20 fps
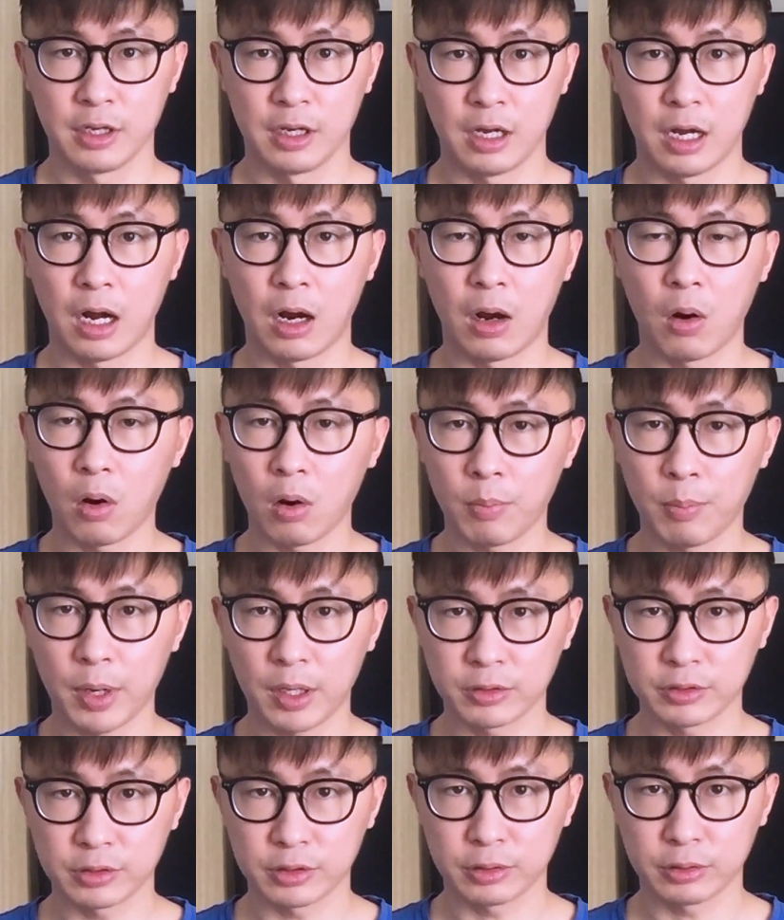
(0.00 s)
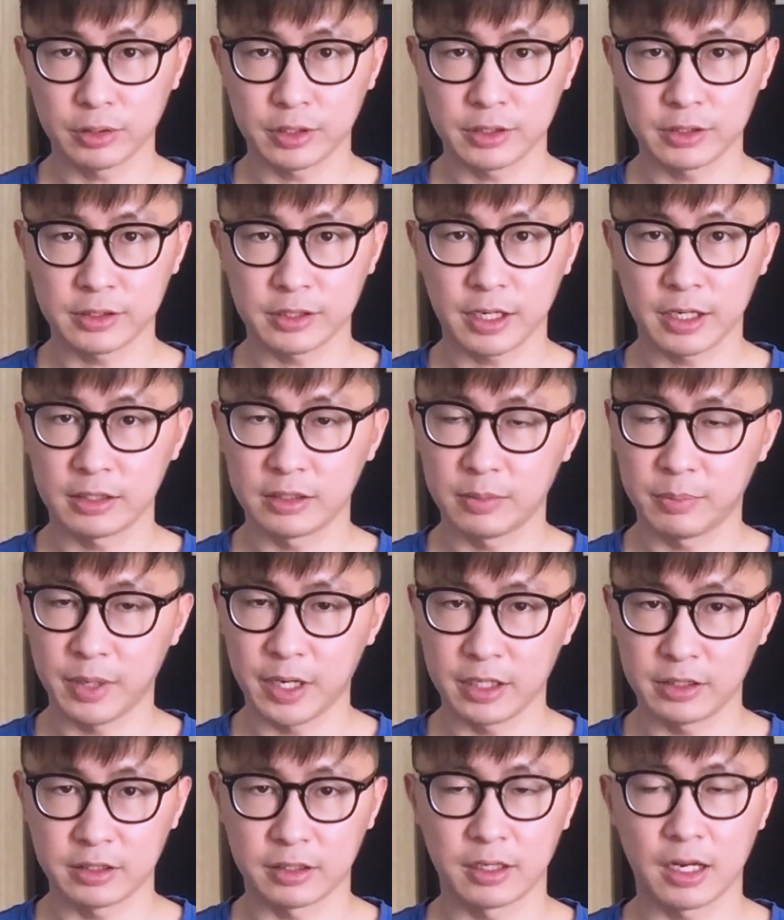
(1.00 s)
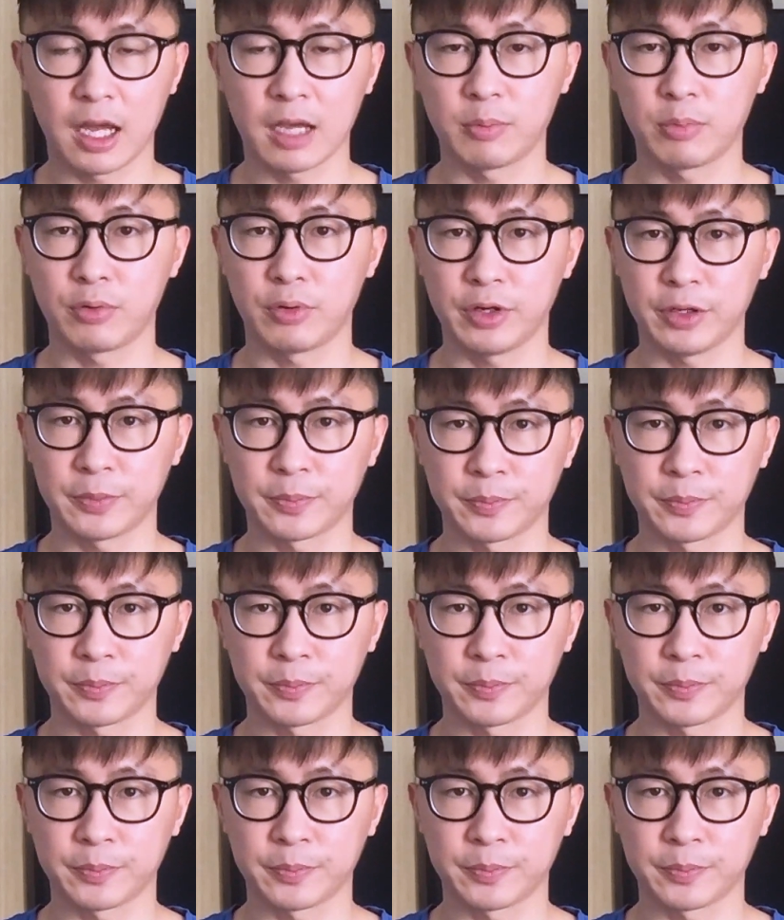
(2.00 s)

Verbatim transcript: are all bundled inside the paging library,